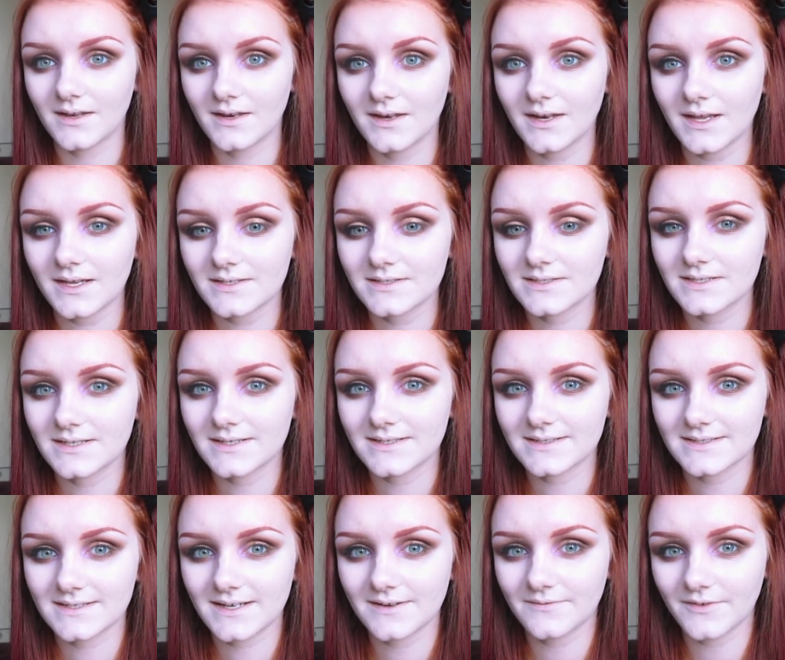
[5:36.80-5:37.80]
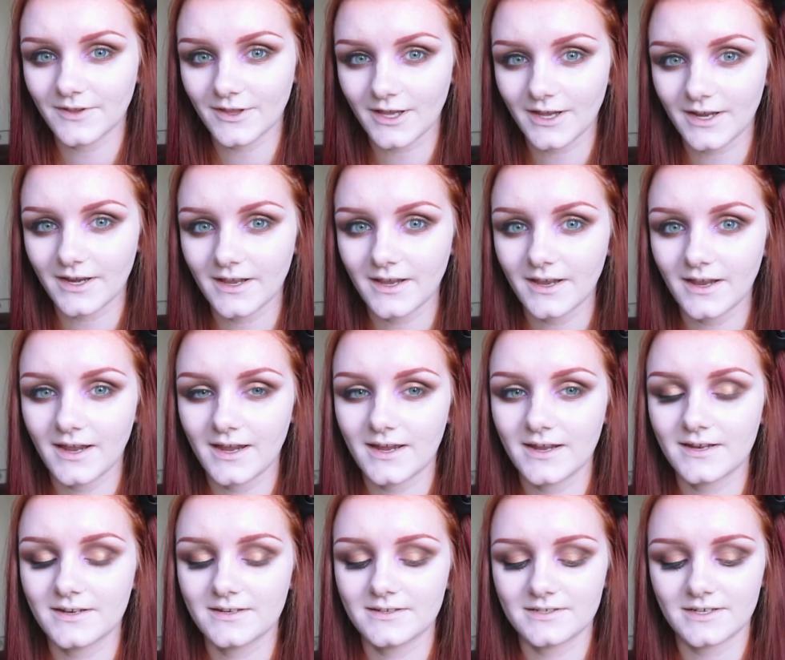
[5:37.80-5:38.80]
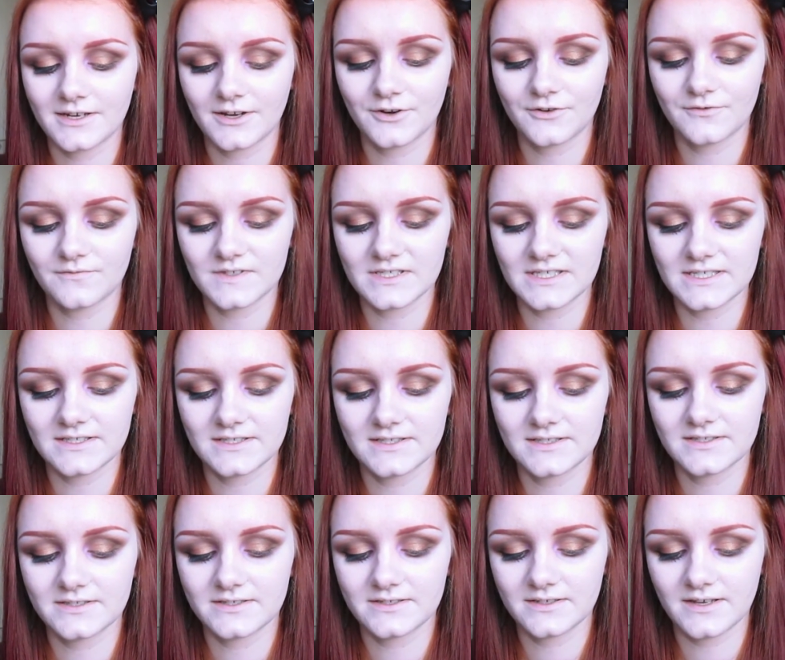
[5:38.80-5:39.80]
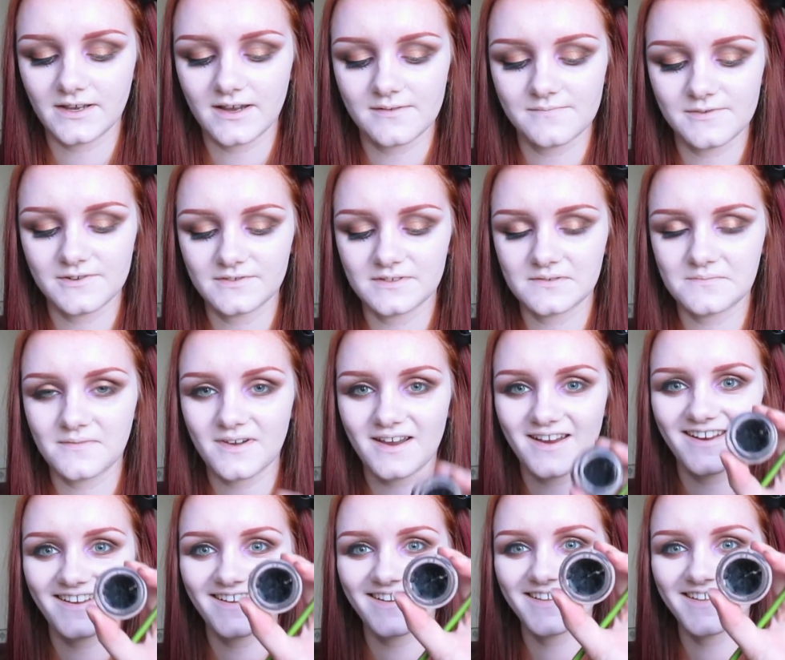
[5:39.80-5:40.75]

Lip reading: Next, it's time for liner, and I couldn't resist. I'm using my